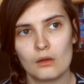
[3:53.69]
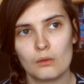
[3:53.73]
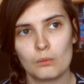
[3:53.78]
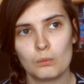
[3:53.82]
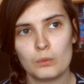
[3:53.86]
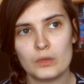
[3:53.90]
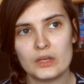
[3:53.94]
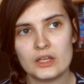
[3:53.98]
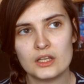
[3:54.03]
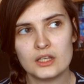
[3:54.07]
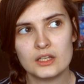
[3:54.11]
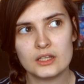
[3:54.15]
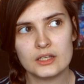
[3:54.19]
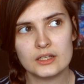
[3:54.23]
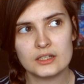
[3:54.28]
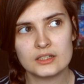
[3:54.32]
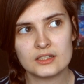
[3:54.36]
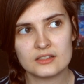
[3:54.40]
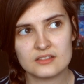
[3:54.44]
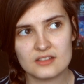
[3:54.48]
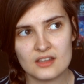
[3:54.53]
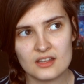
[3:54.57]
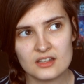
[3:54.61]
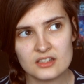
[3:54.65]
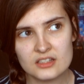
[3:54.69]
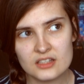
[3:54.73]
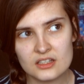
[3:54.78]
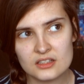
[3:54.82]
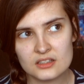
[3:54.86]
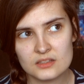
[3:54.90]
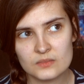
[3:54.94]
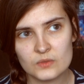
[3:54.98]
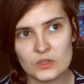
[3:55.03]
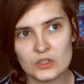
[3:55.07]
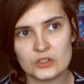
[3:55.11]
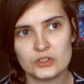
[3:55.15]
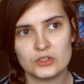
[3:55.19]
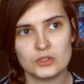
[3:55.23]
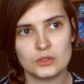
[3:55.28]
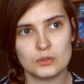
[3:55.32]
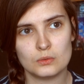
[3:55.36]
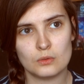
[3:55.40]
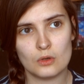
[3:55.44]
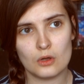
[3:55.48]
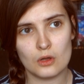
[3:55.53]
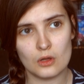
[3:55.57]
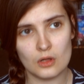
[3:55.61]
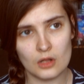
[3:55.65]
We decided to get to the
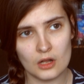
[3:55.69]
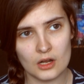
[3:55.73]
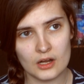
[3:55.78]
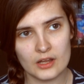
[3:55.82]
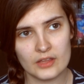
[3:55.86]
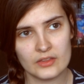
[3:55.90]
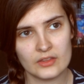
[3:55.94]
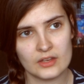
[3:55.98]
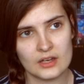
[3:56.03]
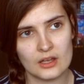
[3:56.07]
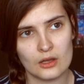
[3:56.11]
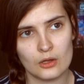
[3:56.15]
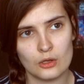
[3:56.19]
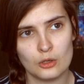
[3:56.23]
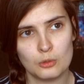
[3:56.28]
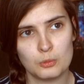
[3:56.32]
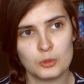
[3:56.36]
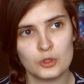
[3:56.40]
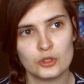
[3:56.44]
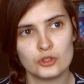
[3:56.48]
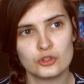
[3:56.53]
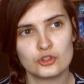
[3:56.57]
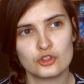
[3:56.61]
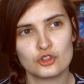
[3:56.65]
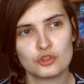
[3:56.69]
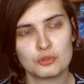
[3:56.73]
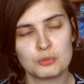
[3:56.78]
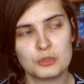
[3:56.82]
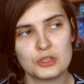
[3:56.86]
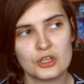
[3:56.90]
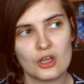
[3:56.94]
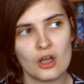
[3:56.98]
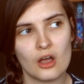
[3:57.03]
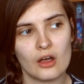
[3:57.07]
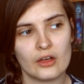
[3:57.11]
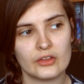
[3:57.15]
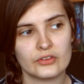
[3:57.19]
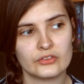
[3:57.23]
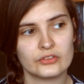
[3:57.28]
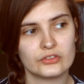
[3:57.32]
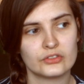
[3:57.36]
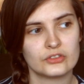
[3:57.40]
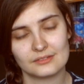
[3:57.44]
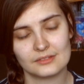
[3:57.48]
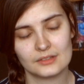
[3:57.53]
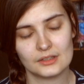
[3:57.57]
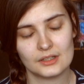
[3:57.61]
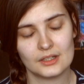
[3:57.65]
venue earlier than it opened, just
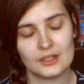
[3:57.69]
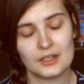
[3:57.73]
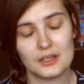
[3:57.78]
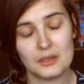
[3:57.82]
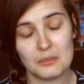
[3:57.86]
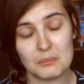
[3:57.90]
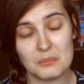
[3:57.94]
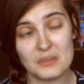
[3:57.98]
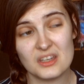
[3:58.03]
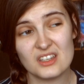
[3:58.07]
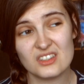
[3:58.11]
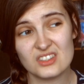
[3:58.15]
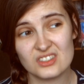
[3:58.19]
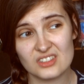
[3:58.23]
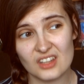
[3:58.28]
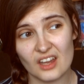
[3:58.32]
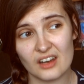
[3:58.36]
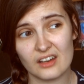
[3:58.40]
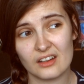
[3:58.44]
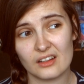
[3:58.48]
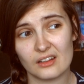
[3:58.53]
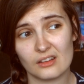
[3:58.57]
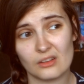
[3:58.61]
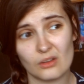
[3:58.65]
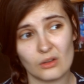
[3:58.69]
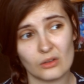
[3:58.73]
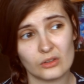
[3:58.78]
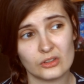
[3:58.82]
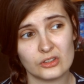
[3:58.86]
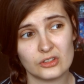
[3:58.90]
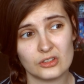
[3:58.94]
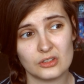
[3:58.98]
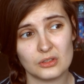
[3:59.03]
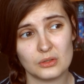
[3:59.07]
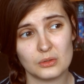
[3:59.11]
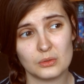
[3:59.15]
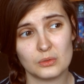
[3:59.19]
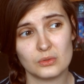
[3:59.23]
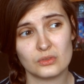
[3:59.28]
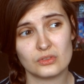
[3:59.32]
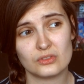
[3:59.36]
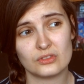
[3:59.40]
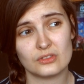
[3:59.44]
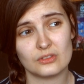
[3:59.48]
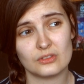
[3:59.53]
because me standing in long queues